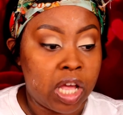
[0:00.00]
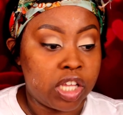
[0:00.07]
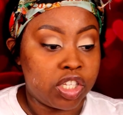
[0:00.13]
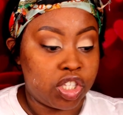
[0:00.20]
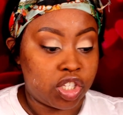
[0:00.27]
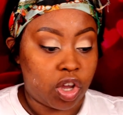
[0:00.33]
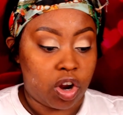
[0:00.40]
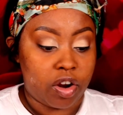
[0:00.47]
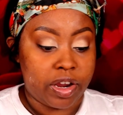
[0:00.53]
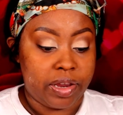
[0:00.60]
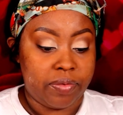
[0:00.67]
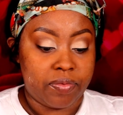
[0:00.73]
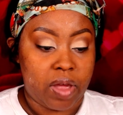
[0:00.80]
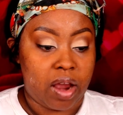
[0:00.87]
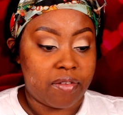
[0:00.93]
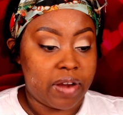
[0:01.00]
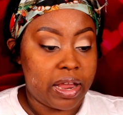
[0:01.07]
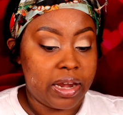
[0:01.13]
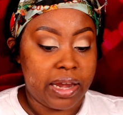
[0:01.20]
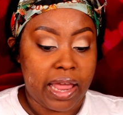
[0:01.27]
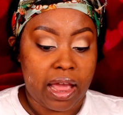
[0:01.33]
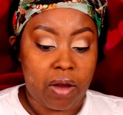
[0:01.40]
Sorry. Alright,
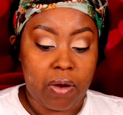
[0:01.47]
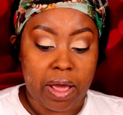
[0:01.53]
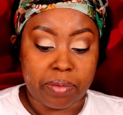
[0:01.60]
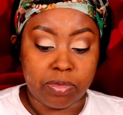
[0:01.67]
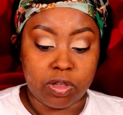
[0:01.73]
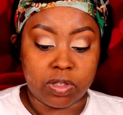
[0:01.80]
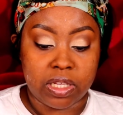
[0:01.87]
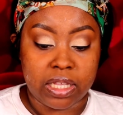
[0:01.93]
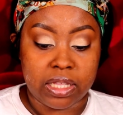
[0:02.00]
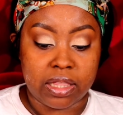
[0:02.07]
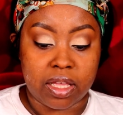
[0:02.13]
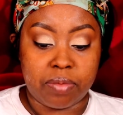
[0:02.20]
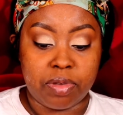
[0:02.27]
now I'm using the